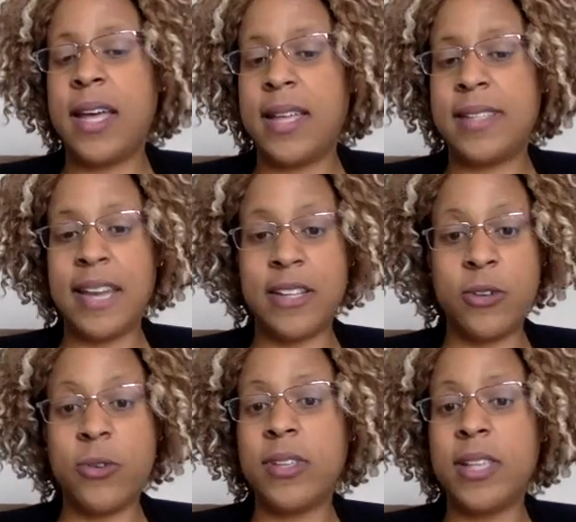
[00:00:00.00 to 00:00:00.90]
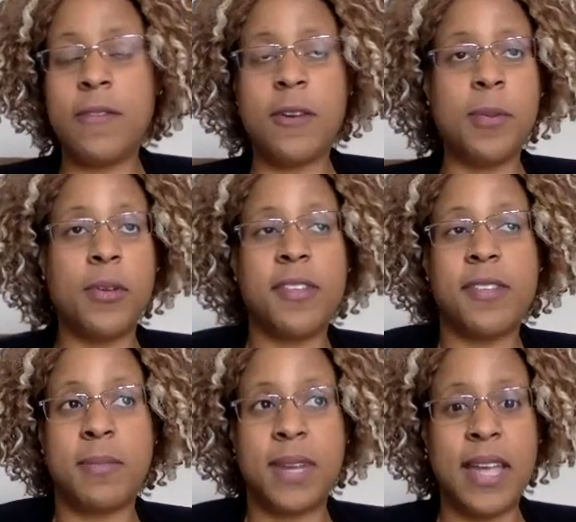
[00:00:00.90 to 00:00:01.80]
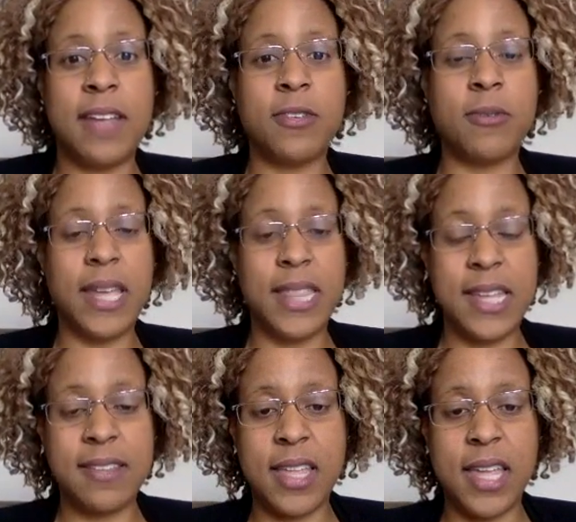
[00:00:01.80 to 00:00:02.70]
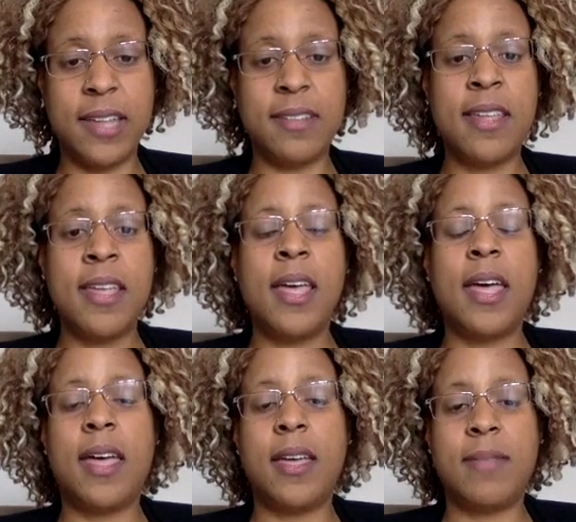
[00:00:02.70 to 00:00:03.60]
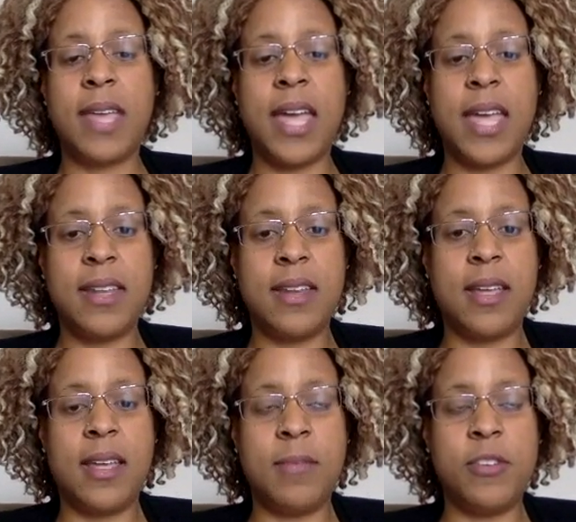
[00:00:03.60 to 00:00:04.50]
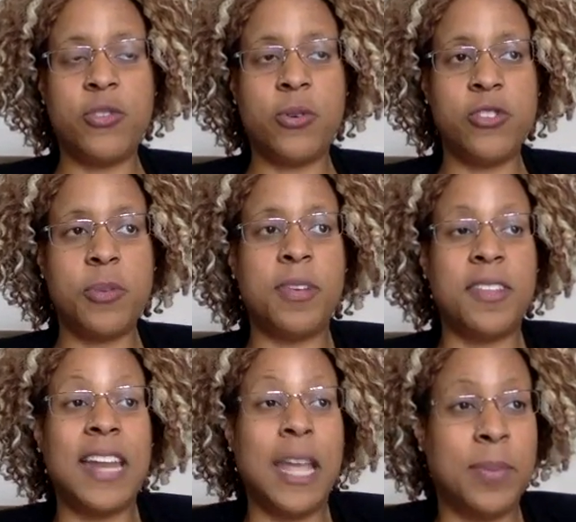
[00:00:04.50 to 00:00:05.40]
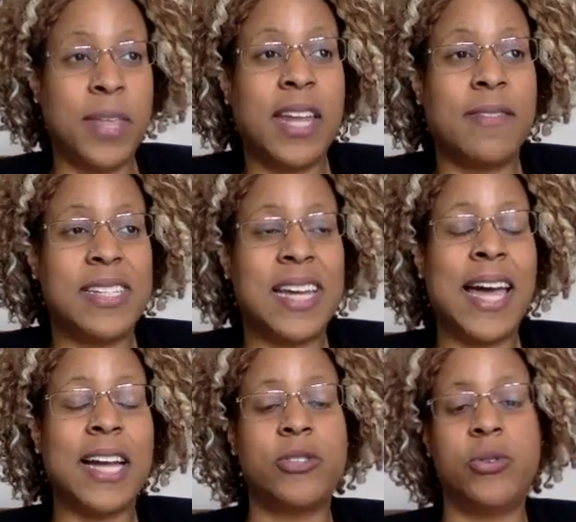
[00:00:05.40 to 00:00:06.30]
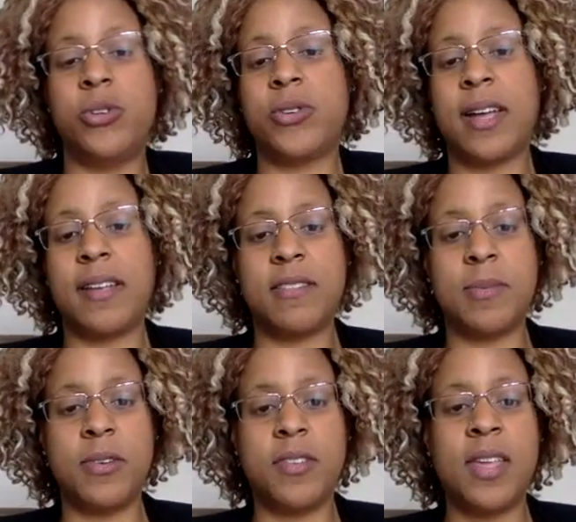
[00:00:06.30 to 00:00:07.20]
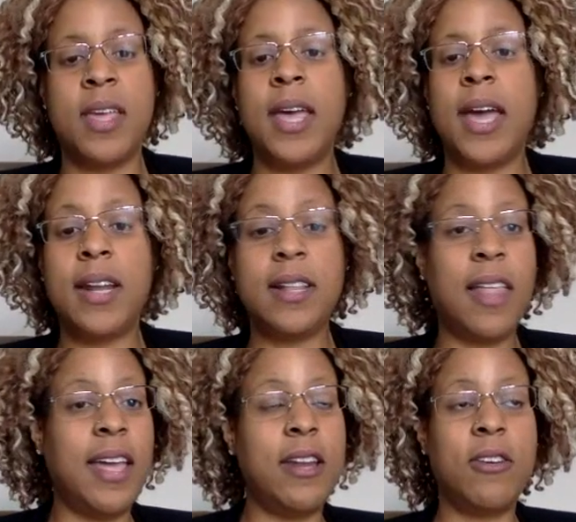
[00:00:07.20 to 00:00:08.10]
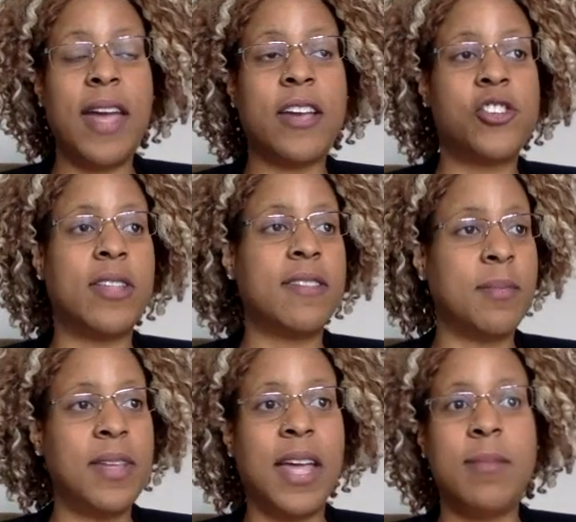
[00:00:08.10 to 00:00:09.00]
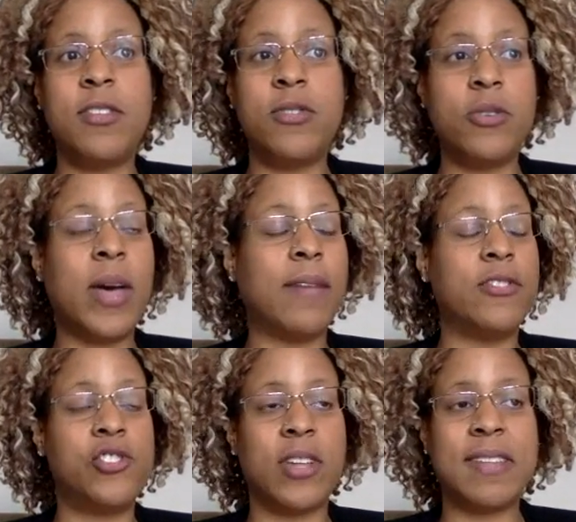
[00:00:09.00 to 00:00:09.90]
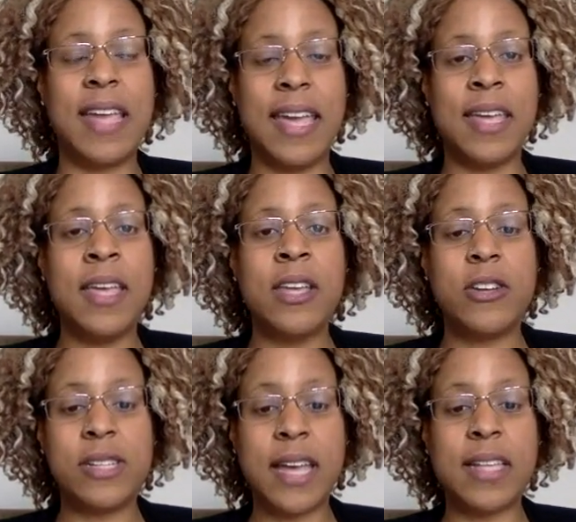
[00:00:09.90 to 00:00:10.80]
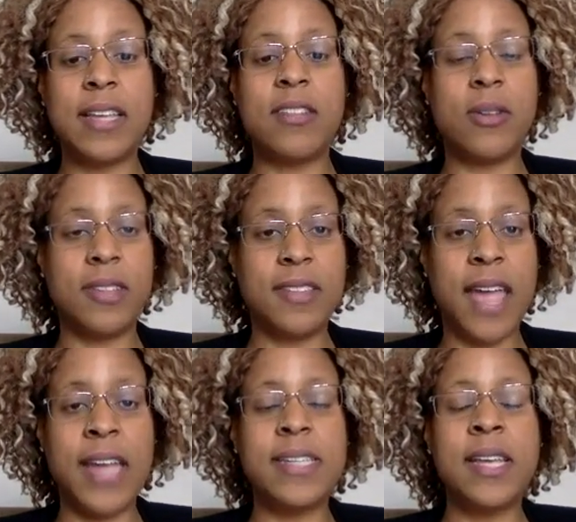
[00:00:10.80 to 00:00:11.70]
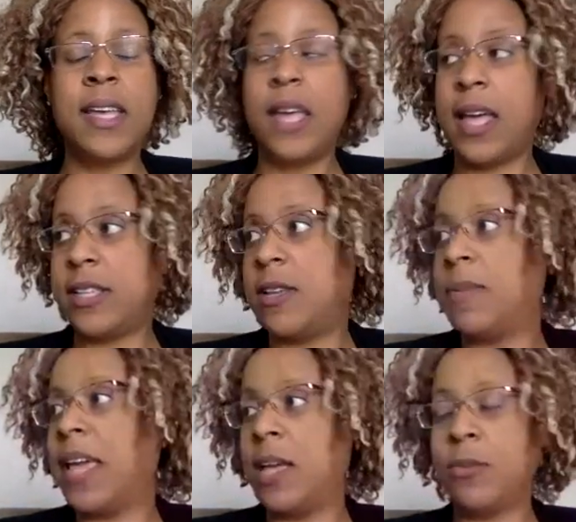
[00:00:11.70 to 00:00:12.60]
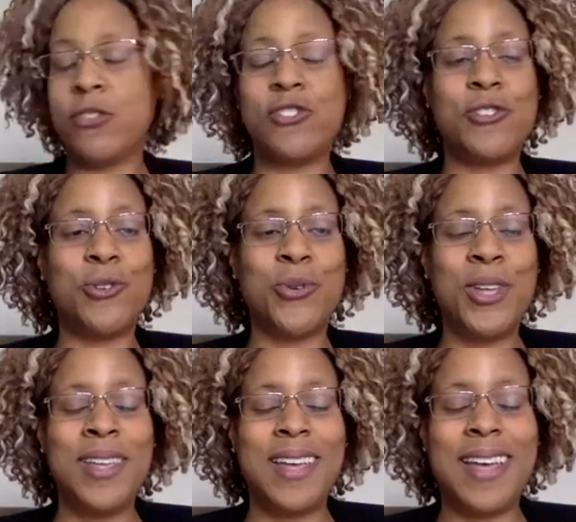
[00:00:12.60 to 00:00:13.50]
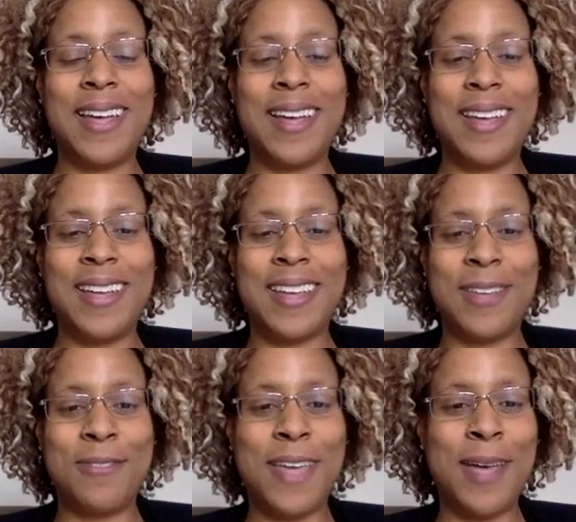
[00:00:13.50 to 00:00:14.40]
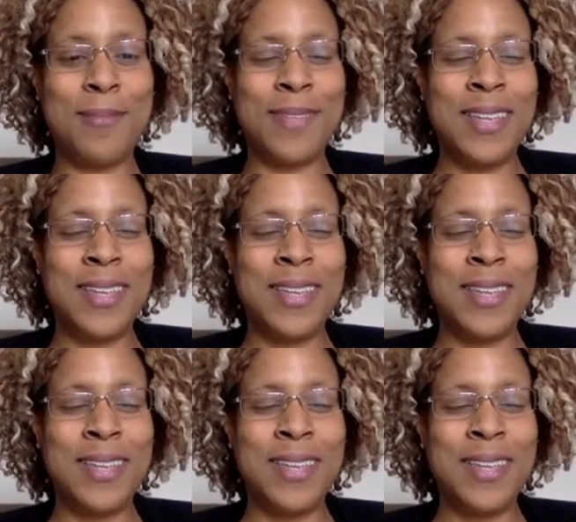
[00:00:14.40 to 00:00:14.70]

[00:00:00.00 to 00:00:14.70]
technical deliverables. Somebody has to write these things and be sure to present a plan of attack to your customers. And client interaction. Sometimes you do have to just take your tech leads on site to be able to give them,